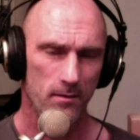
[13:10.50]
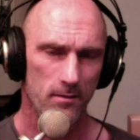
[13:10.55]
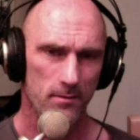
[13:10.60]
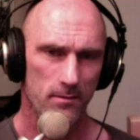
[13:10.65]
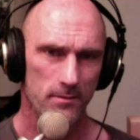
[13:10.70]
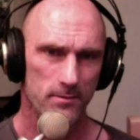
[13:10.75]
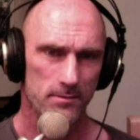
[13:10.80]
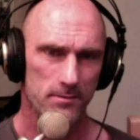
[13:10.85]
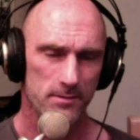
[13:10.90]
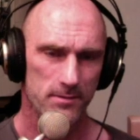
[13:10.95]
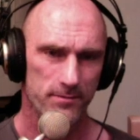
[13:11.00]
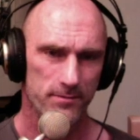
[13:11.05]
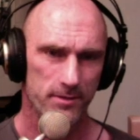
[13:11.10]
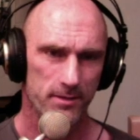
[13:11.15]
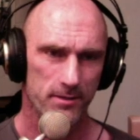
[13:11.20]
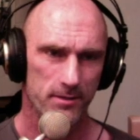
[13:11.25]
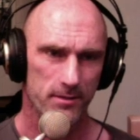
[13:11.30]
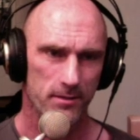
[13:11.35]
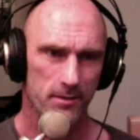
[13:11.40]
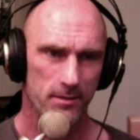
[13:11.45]
Let's see if I
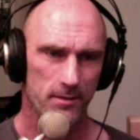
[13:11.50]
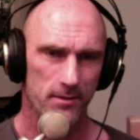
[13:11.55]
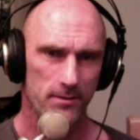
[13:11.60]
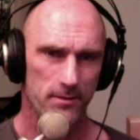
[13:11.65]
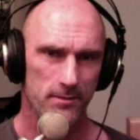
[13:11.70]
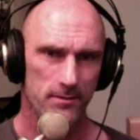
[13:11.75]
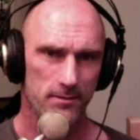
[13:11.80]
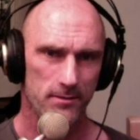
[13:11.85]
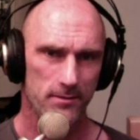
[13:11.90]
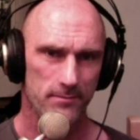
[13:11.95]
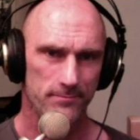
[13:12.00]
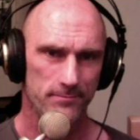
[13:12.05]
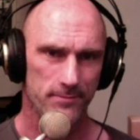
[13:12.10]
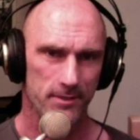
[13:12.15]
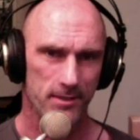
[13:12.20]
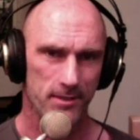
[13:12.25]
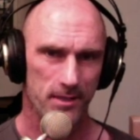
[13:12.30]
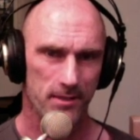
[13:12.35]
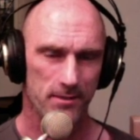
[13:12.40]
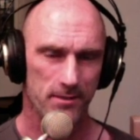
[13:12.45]
can,
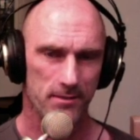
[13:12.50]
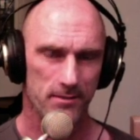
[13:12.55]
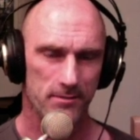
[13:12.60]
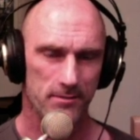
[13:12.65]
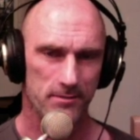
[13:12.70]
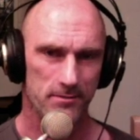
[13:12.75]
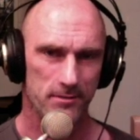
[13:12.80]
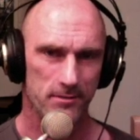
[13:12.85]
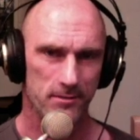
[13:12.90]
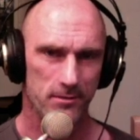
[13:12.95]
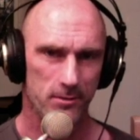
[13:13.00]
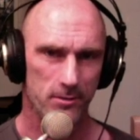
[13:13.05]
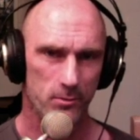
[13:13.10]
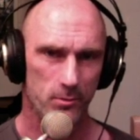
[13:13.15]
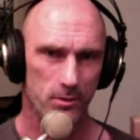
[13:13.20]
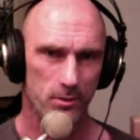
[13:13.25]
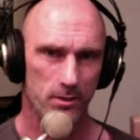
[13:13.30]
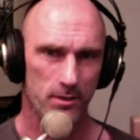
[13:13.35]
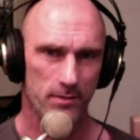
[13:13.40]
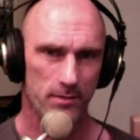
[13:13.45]
can't get it just a new
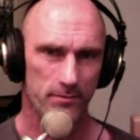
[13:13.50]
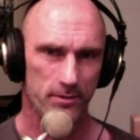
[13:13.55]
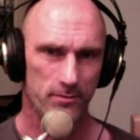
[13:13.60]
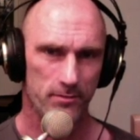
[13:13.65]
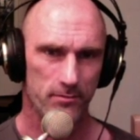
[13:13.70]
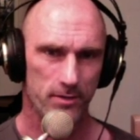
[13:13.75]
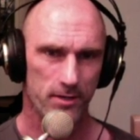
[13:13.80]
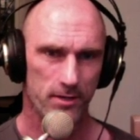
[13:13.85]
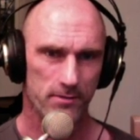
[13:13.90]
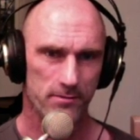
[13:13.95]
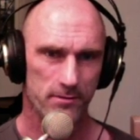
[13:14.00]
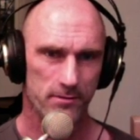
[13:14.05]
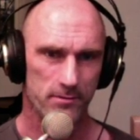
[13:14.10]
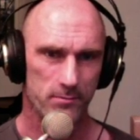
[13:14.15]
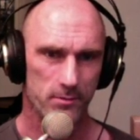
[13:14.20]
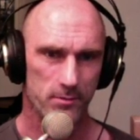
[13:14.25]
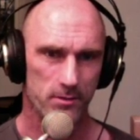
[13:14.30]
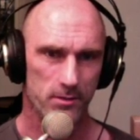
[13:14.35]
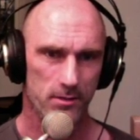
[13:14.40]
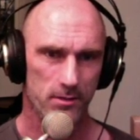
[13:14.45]
one. I have to trash this
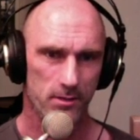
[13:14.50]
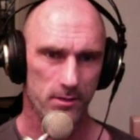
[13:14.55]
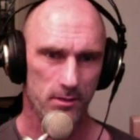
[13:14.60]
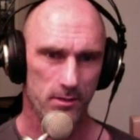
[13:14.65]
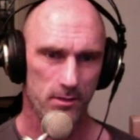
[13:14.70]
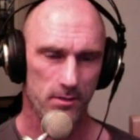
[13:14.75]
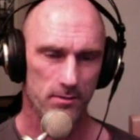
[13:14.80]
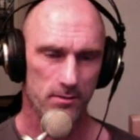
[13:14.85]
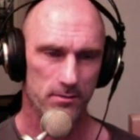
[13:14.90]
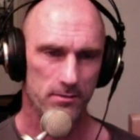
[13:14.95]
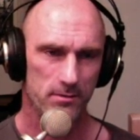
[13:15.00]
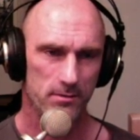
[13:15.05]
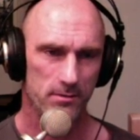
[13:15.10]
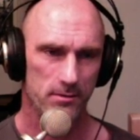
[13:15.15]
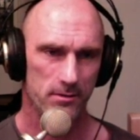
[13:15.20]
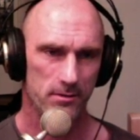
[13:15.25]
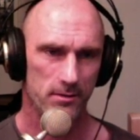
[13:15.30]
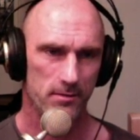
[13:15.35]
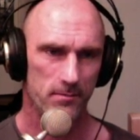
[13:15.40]
one. Just clear it.